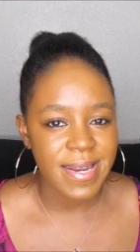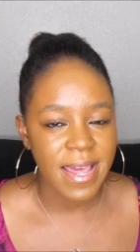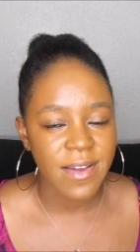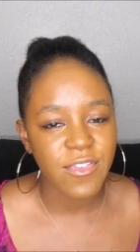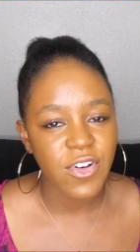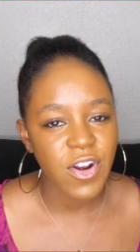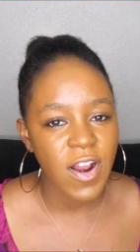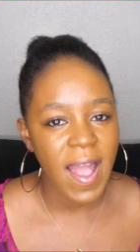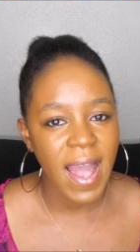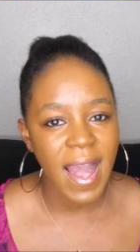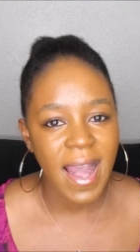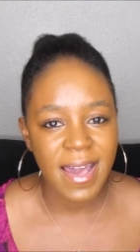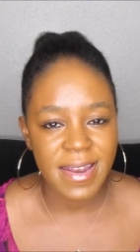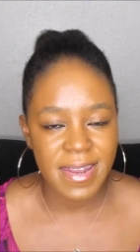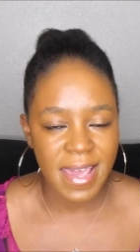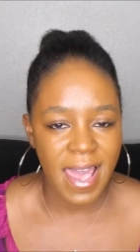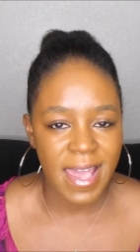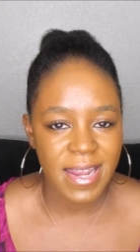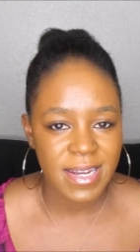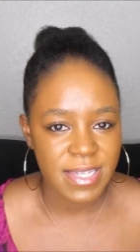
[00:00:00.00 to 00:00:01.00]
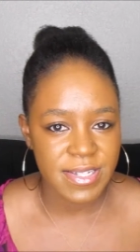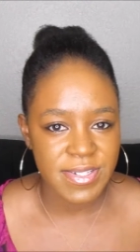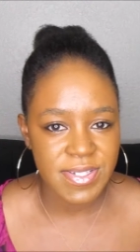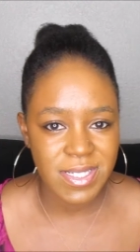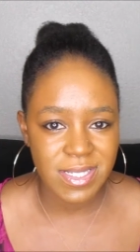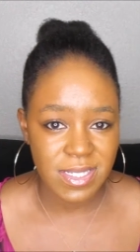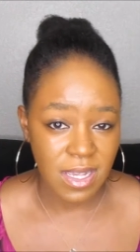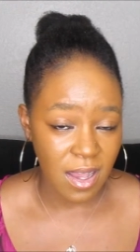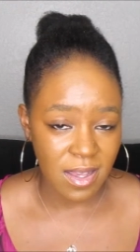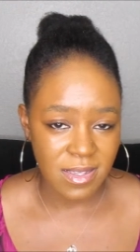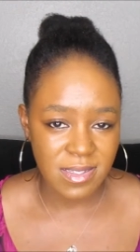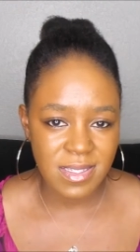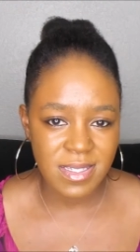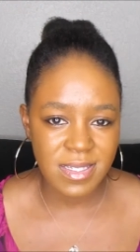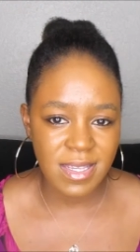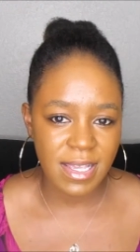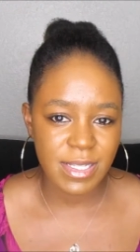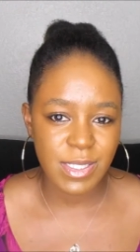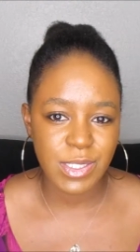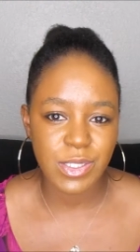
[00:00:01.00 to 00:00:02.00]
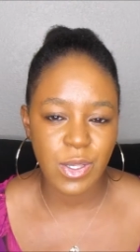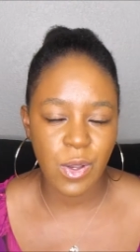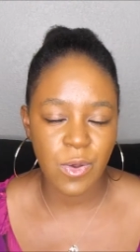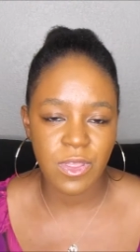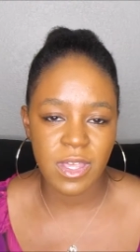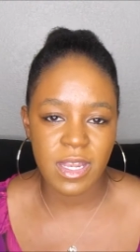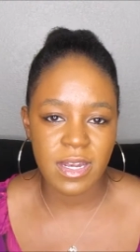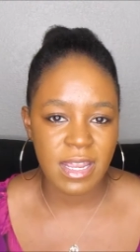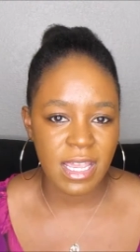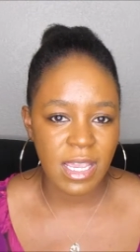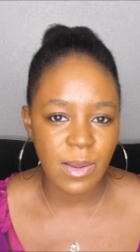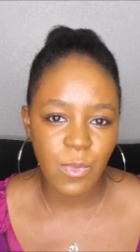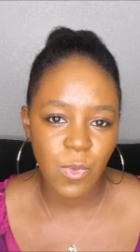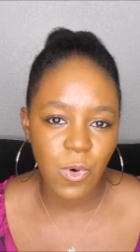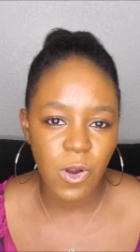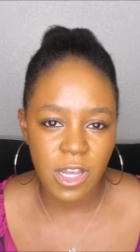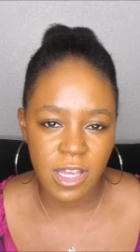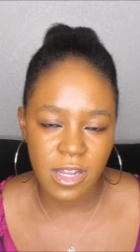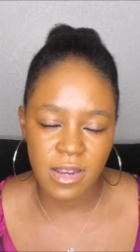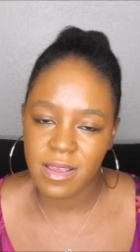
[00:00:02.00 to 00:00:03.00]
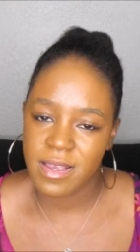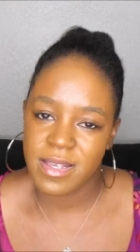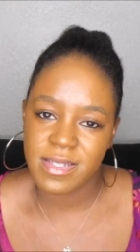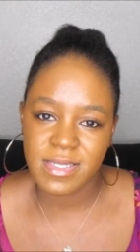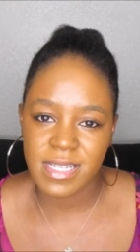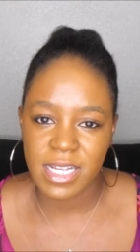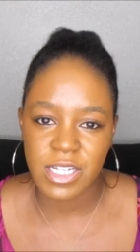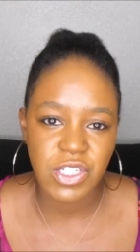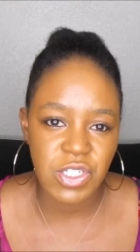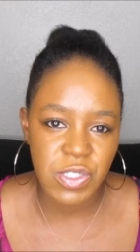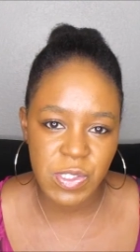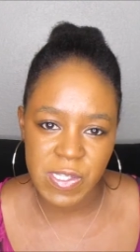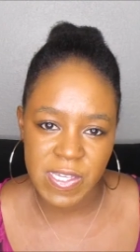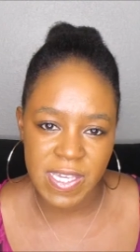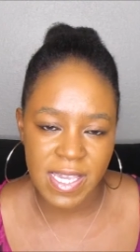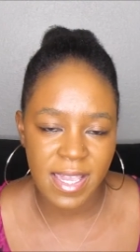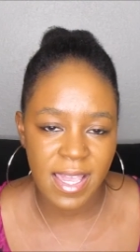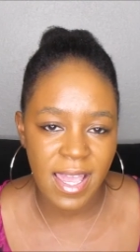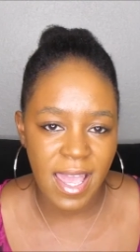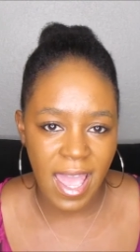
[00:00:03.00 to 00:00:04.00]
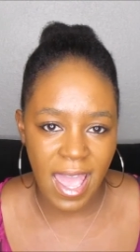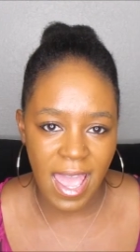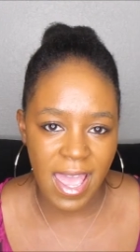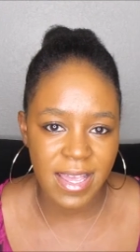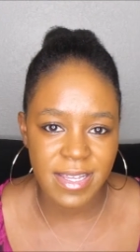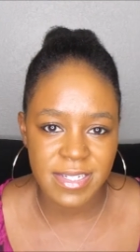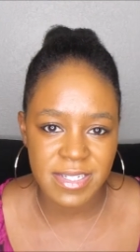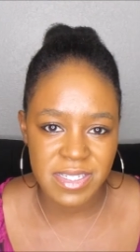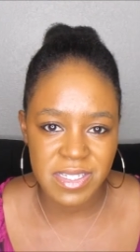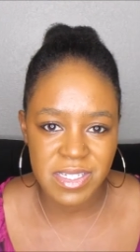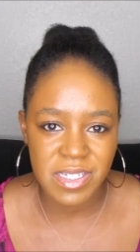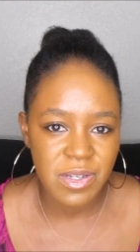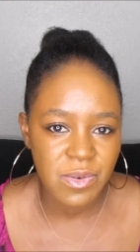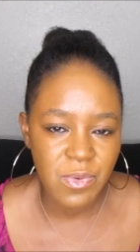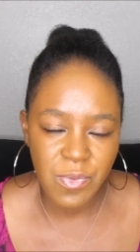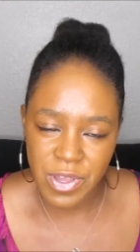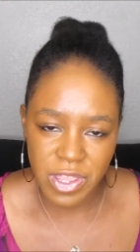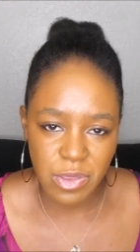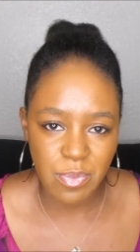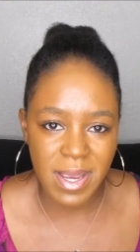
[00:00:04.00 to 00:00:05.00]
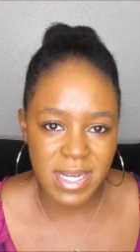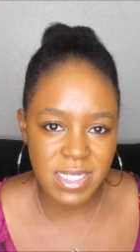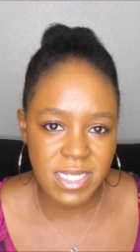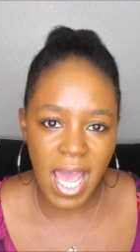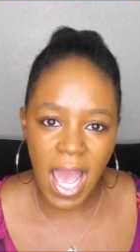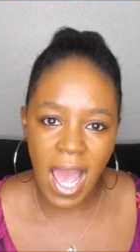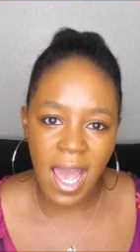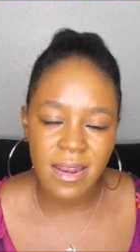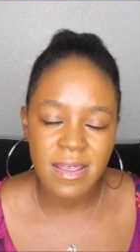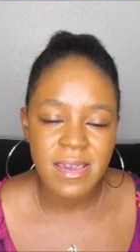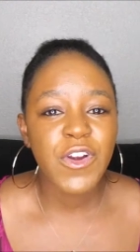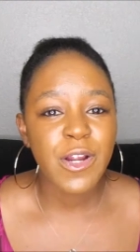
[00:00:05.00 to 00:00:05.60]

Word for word: never had any sons, and so the name would essentially end with my dad.